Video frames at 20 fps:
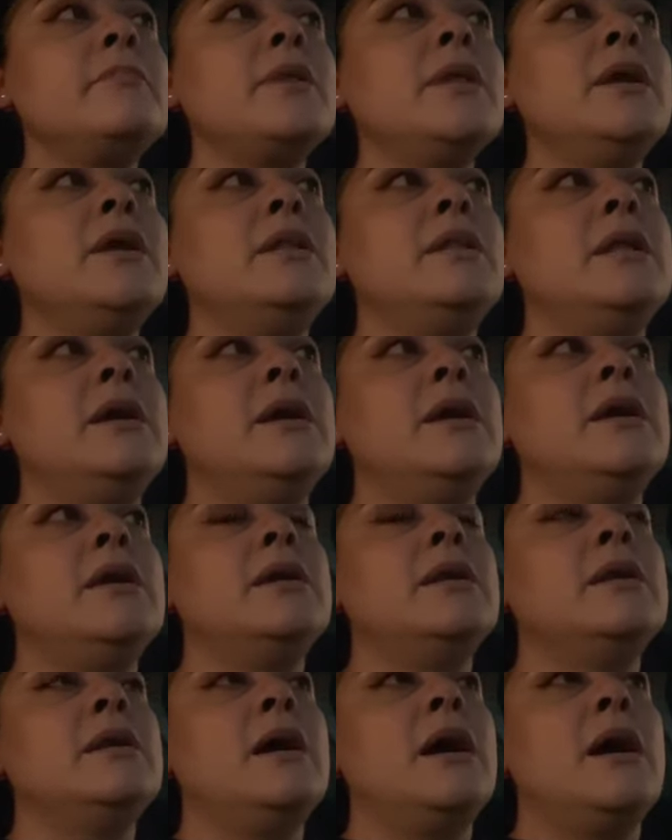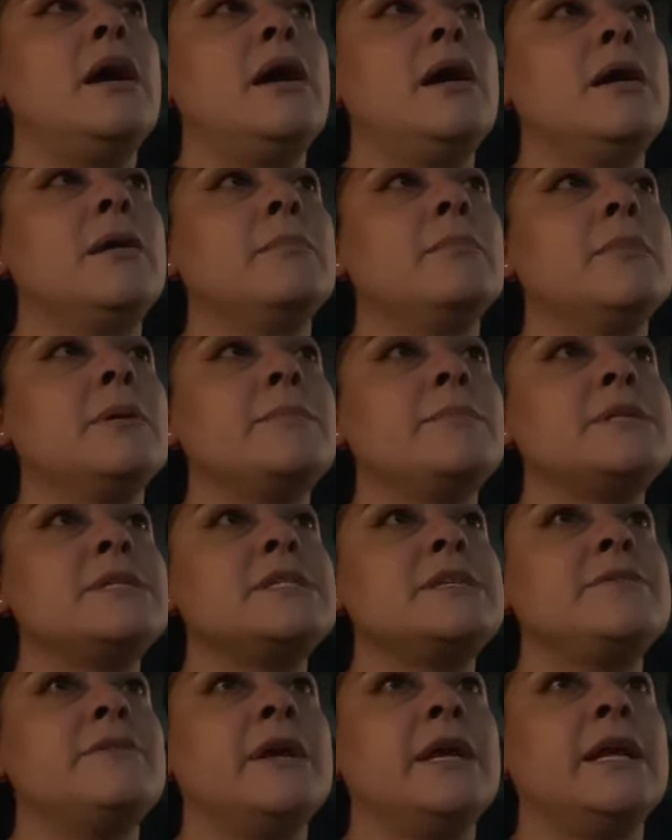And then um, I'm gonna
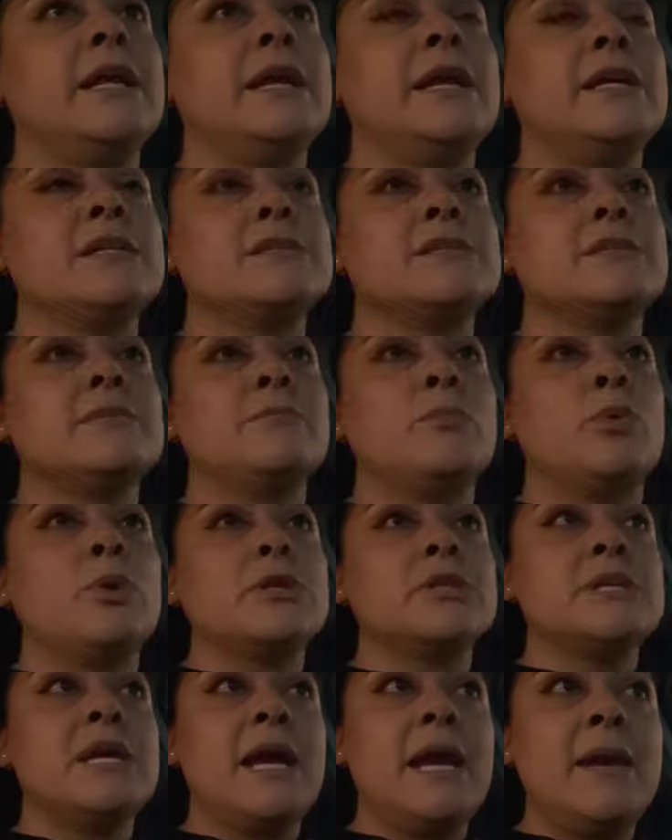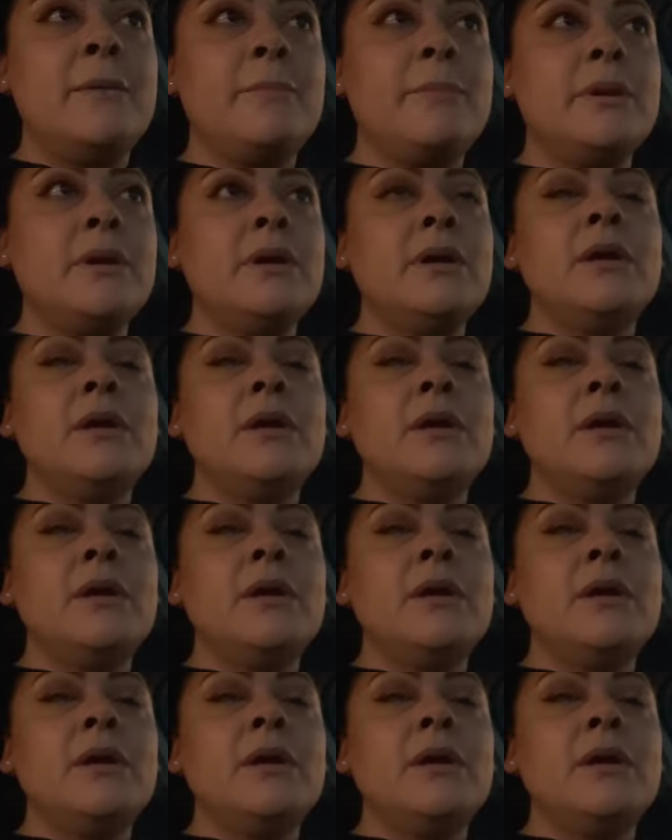see if I can get some more tape